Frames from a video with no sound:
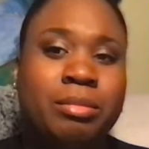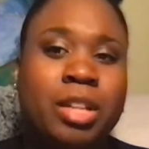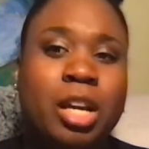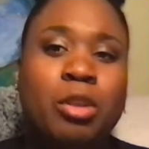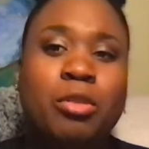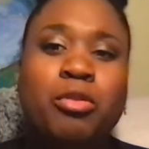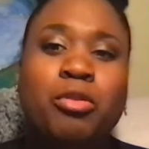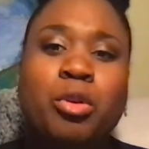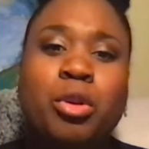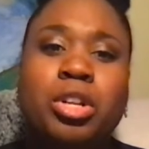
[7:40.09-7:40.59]

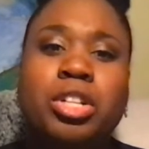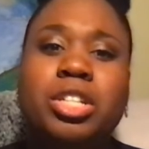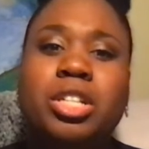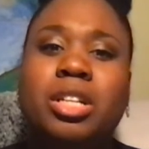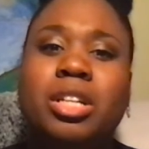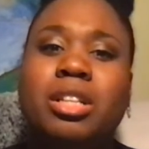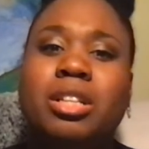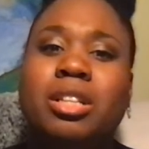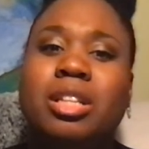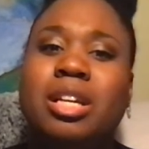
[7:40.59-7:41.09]

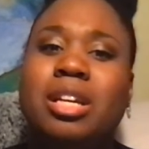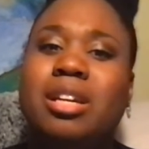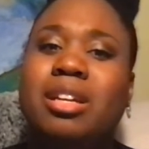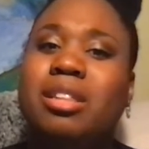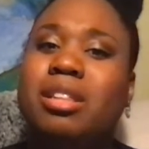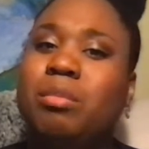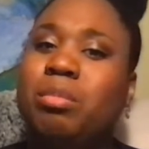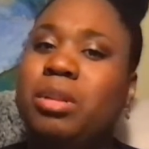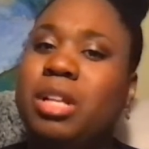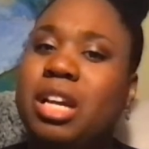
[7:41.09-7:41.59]
Unfortunately,
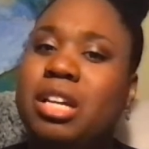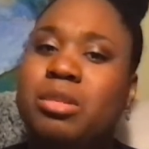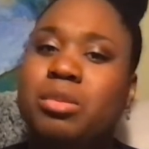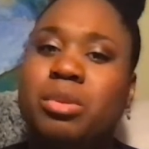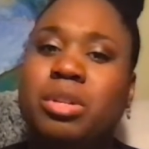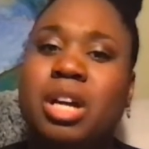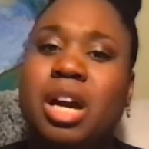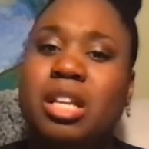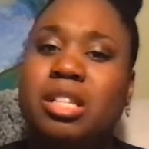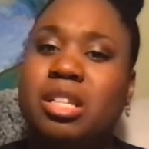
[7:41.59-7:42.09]
the plays
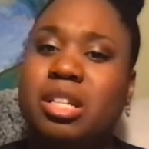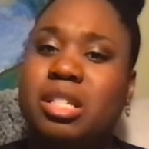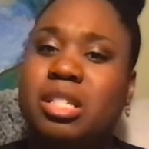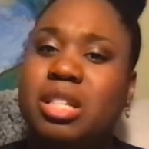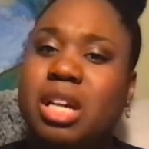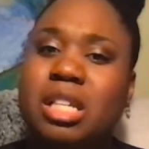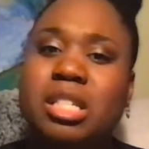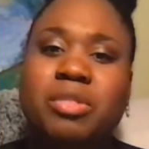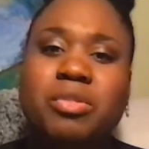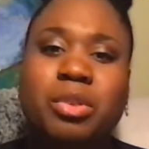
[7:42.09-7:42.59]
were not
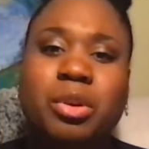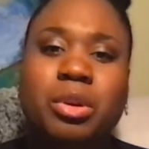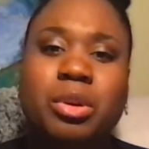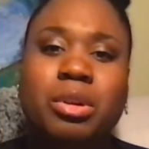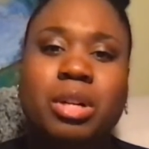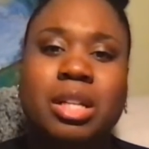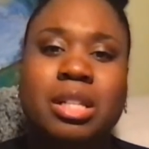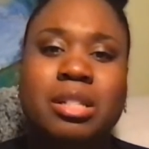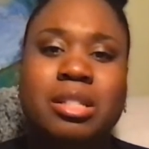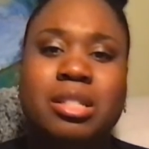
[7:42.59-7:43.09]

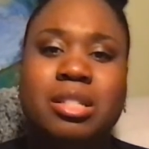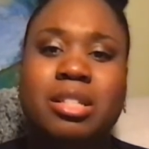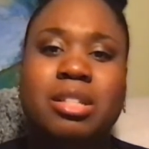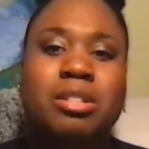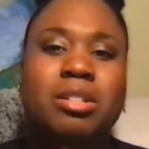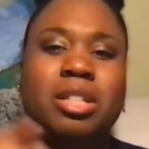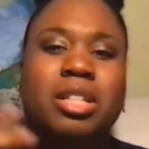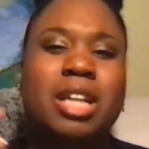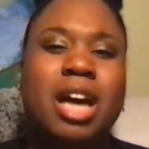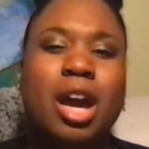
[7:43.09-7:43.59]
successful and
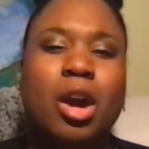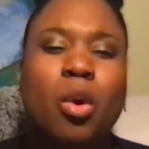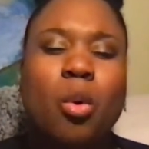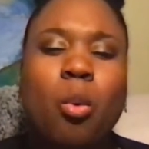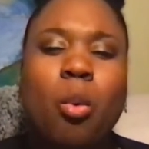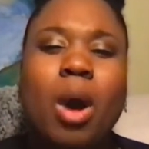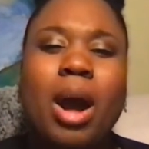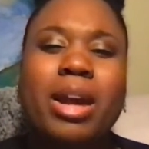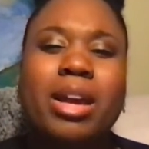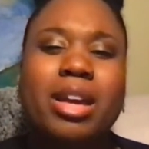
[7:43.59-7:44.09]
still did not
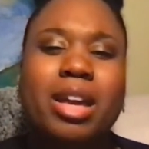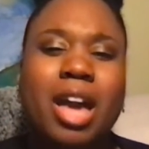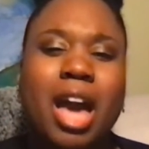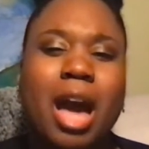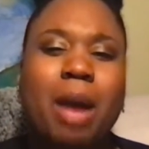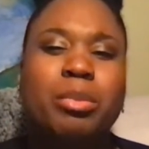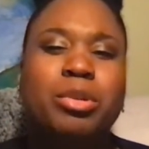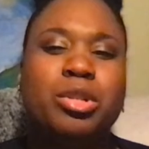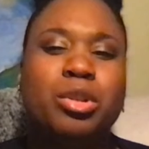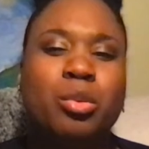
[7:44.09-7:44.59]
quite
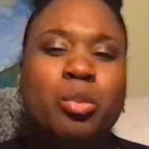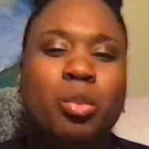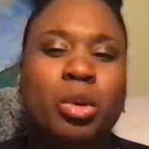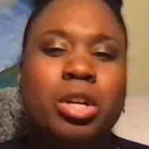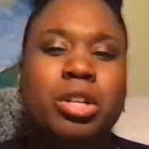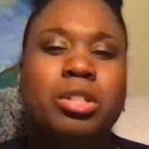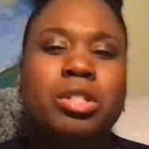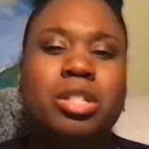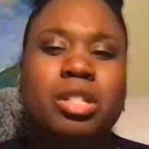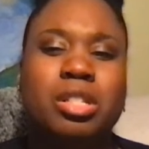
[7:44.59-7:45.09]
capture
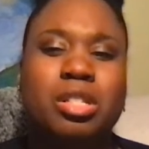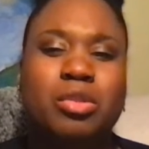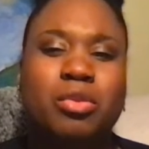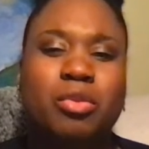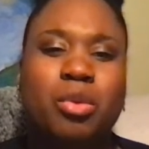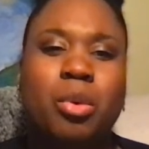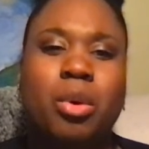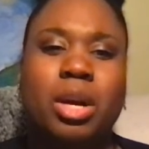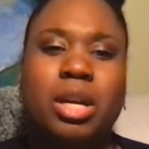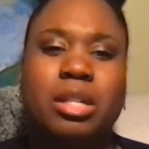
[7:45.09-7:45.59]
Wilson's
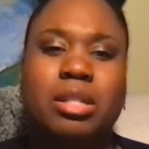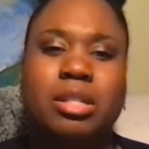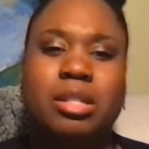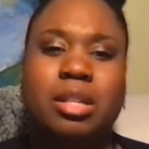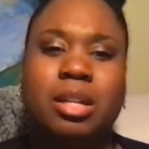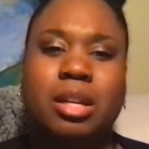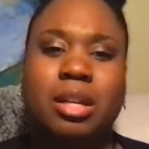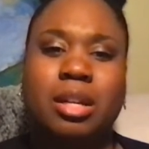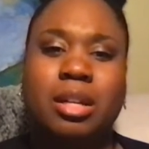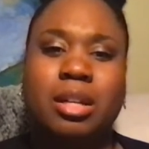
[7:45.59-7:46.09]
voice.